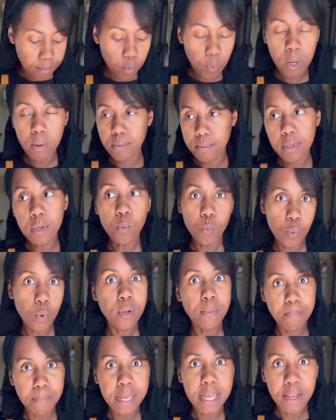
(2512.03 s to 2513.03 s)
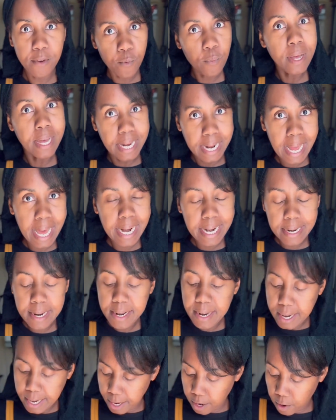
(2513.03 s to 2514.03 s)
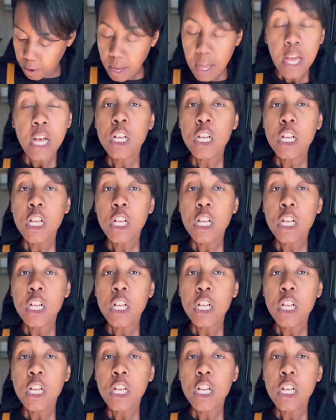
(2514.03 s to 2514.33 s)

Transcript: Well, it would be if we had added it in here.